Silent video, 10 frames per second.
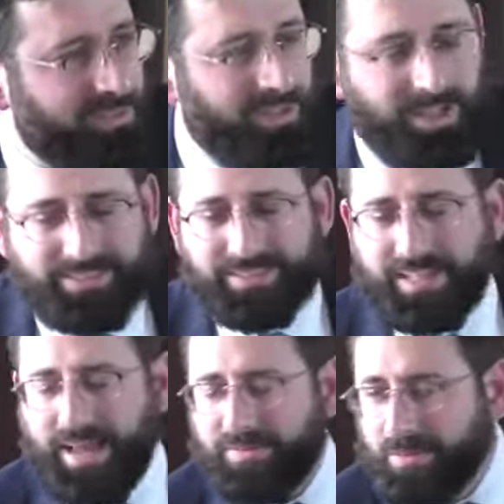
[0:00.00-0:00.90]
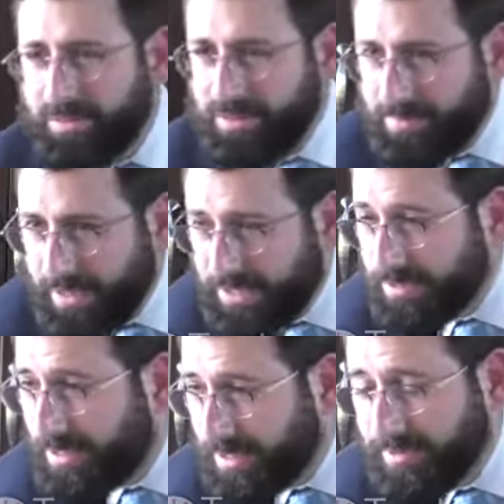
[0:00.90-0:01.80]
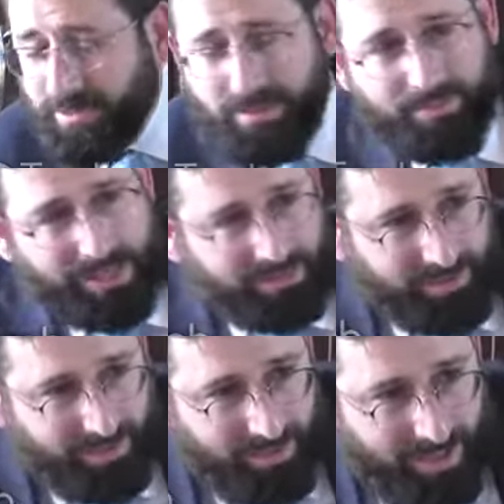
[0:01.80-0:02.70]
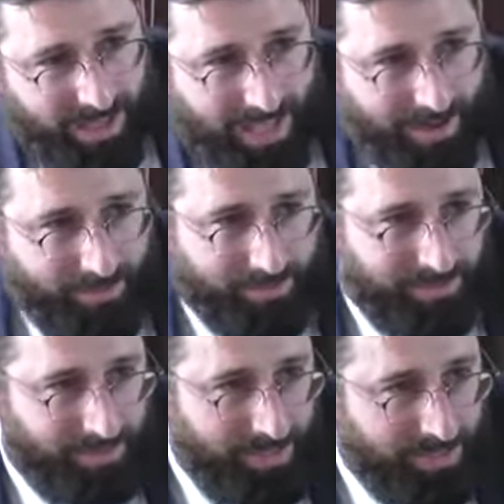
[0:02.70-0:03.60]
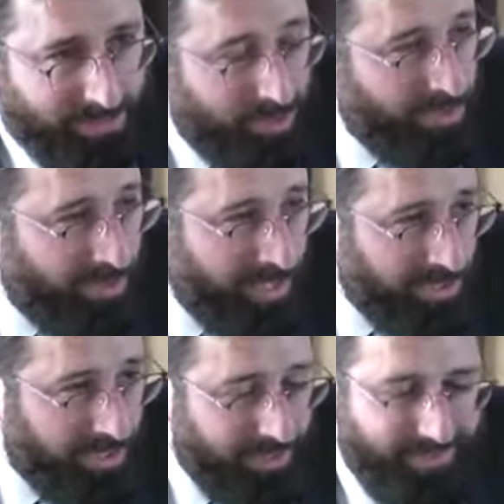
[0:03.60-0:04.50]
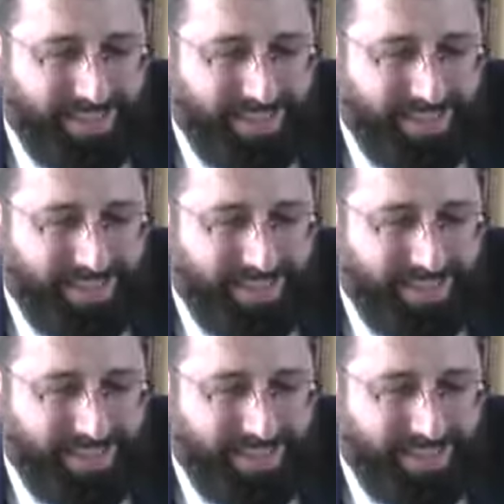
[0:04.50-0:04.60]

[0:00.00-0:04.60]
So God says, everyone's going to make a, give a little meiser. Everyone's going to make a small donation.